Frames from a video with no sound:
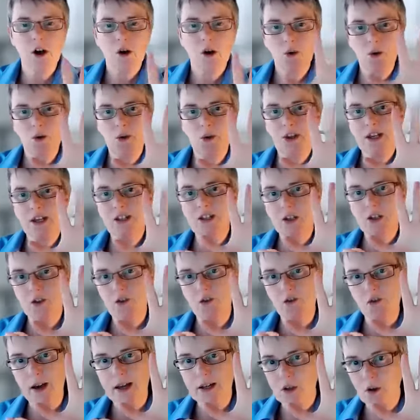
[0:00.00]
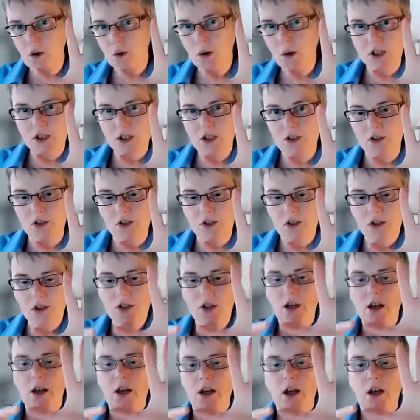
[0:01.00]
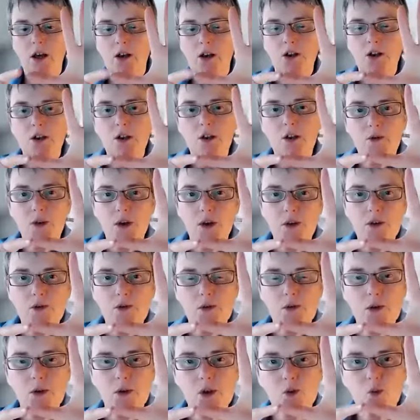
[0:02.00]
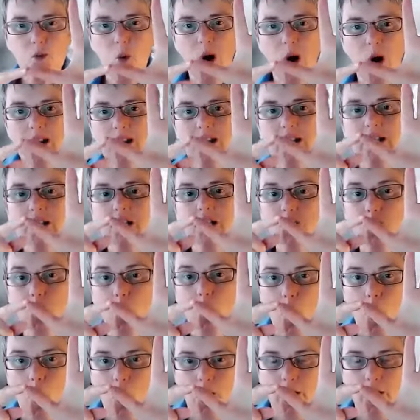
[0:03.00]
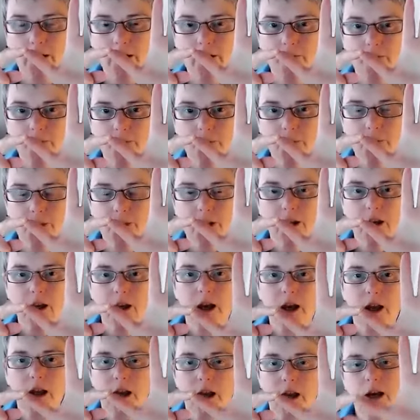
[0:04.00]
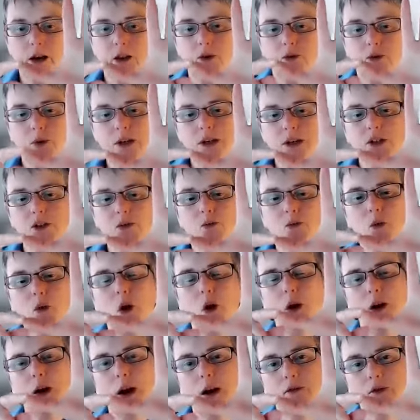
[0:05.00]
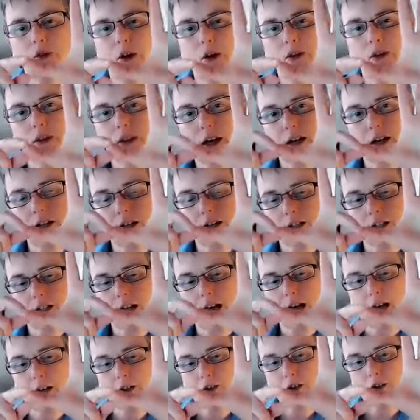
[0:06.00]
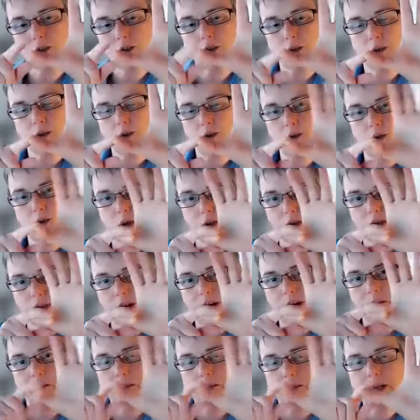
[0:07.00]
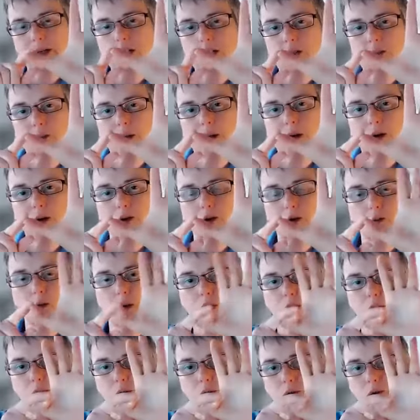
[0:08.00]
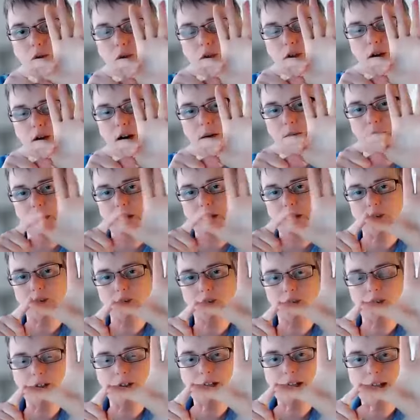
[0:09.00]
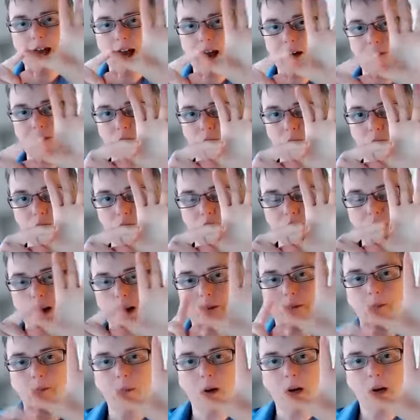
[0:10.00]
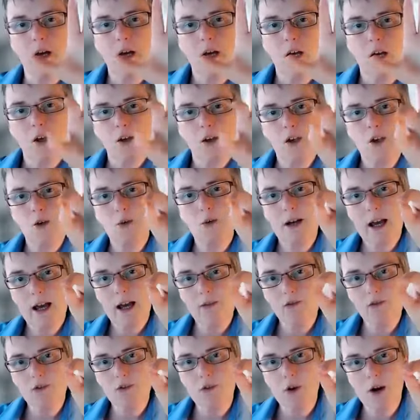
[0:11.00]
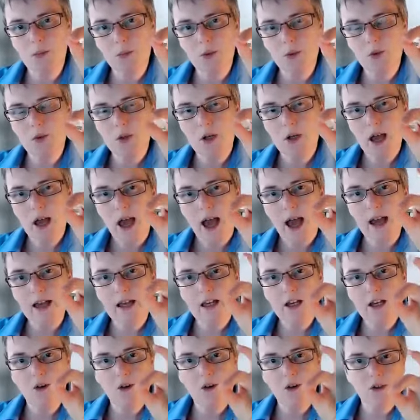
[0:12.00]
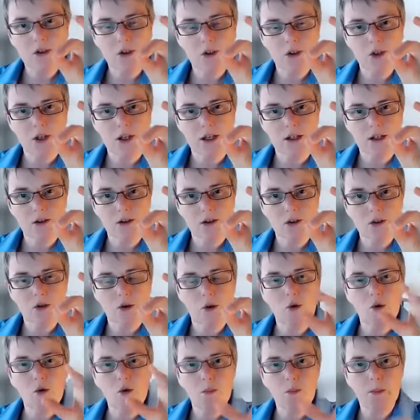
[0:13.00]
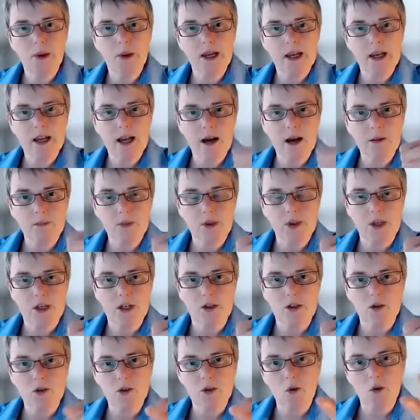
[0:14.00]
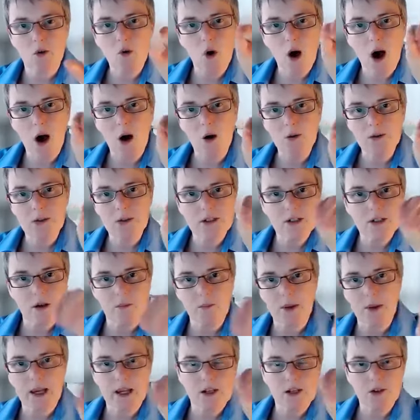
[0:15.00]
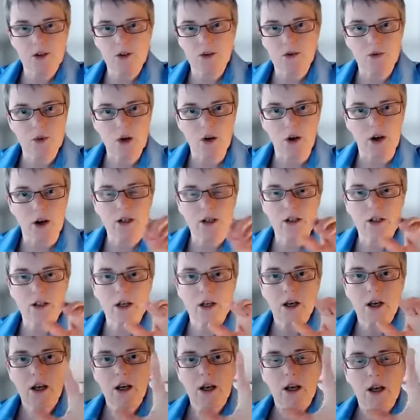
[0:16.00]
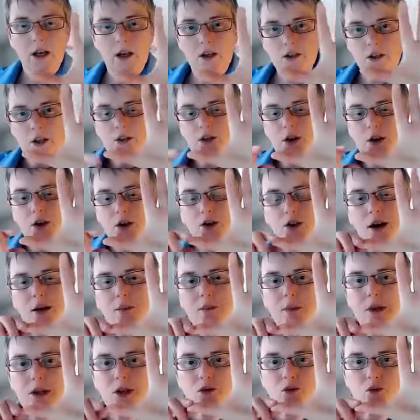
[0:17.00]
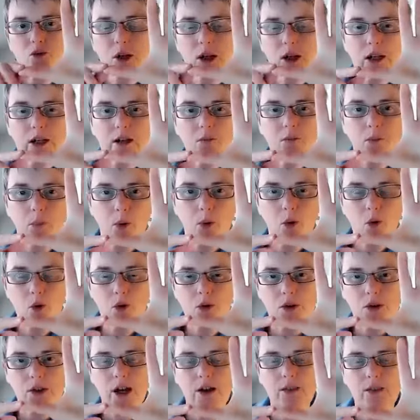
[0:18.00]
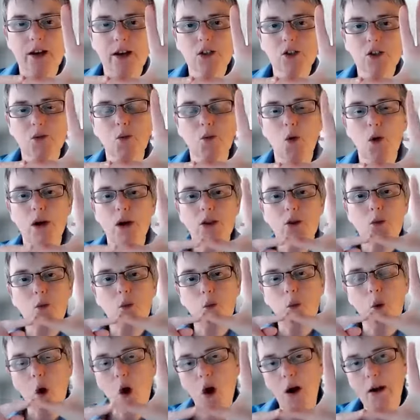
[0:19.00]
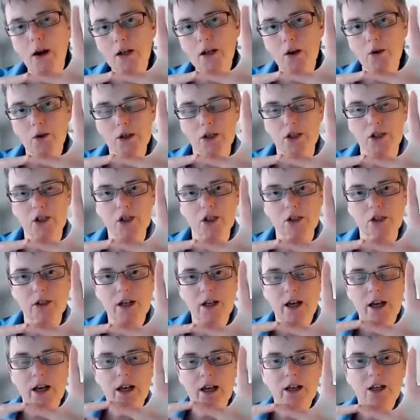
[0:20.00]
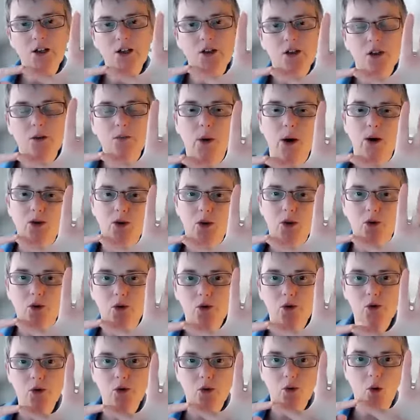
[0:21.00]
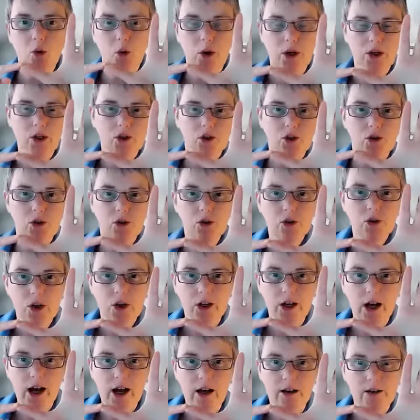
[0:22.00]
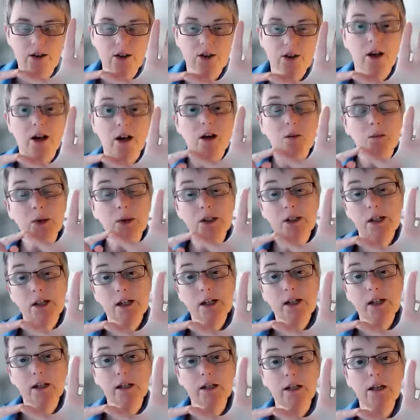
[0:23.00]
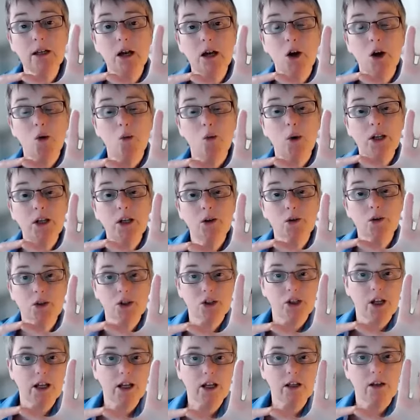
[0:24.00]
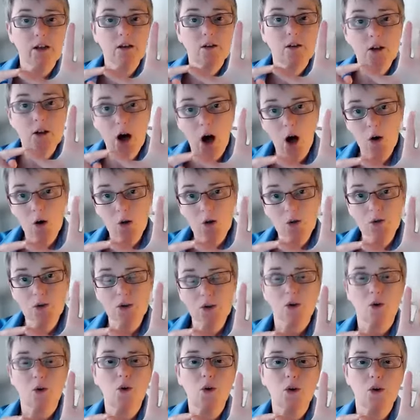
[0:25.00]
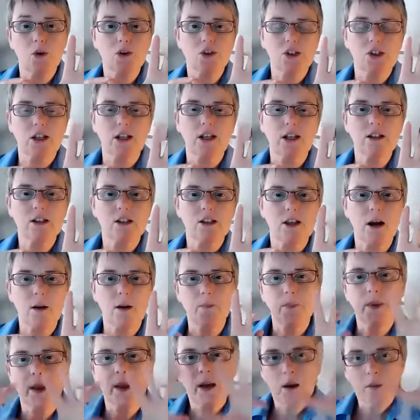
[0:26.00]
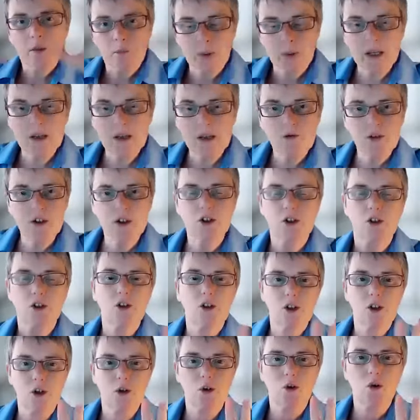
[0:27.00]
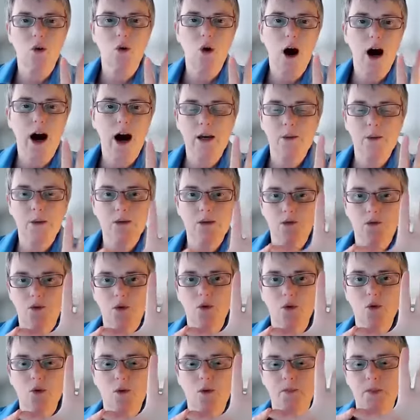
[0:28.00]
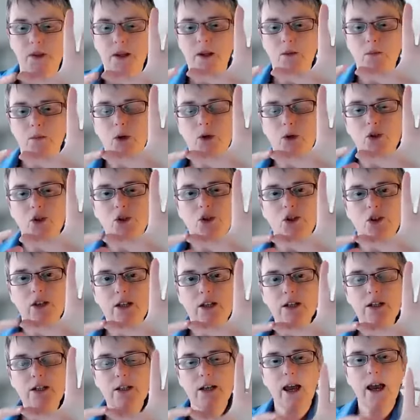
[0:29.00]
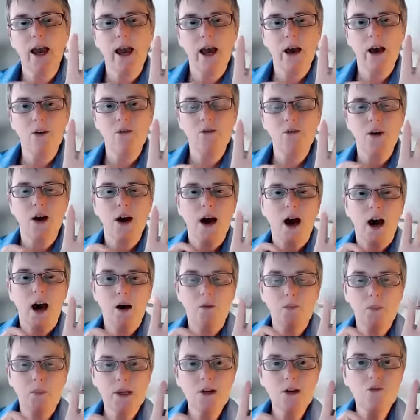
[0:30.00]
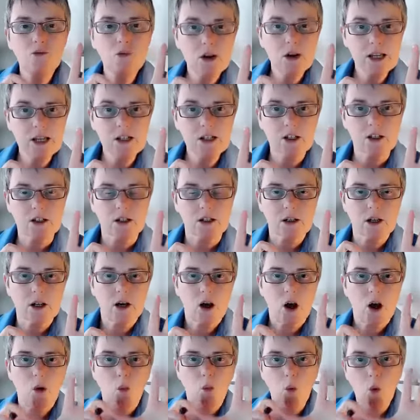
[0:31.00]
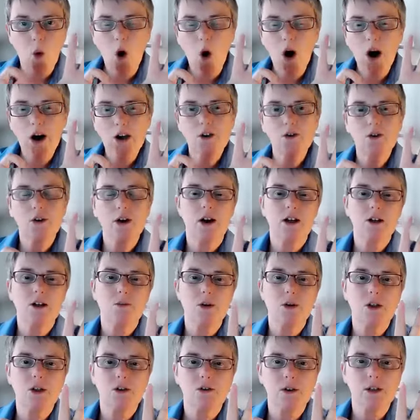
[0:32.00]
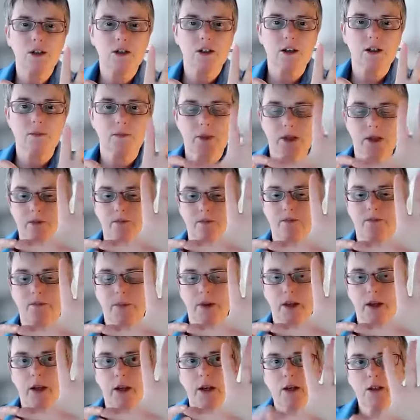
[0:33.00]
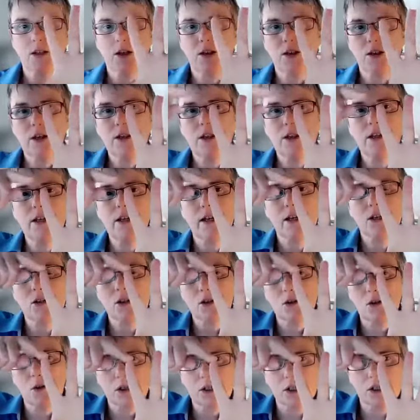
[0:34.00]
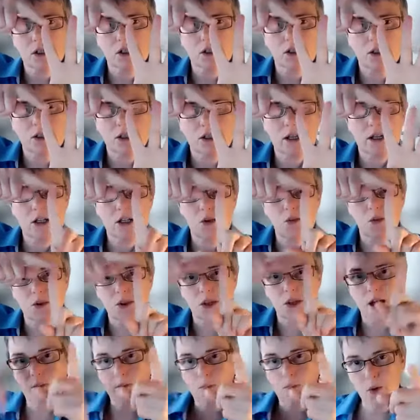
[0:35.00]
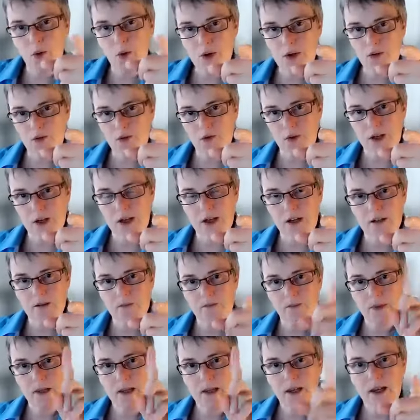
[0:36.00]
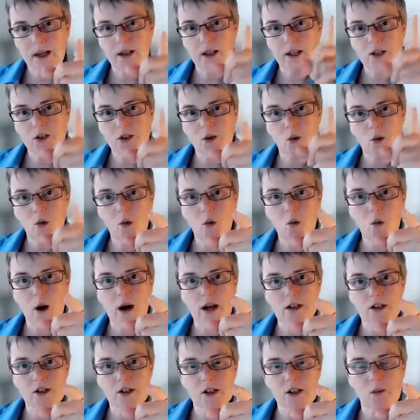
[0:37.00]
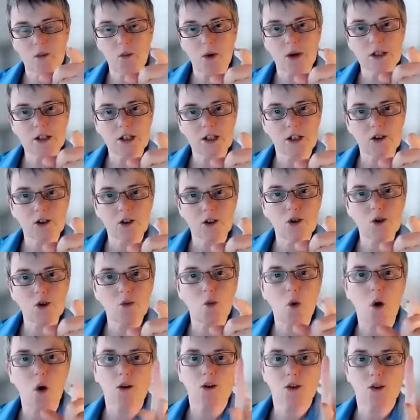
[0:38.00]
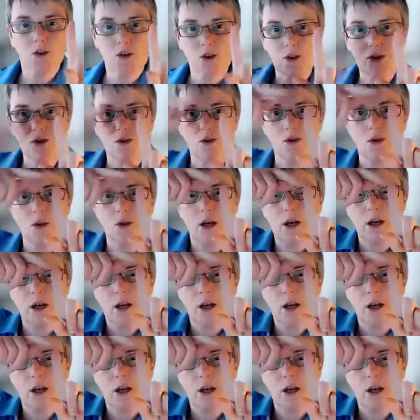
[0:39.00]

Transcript: Well, these are the fat questions. So the very first one is why. Now, the reason why I've got that attached to the thumb is because with your thumb, if you didn't have your thumb, you would have trouble hanging on to things or picking up things or holding a pen to write. So the thumb is really important, and that's why the why question is the most crucial question you can ask, particularly when you're setting goals or you're setting some big vision that you're aiming for, because you need to have a big reason why you're going to be doing something. So then the next question is with our pointer finger, and there's always someone telling you what to do.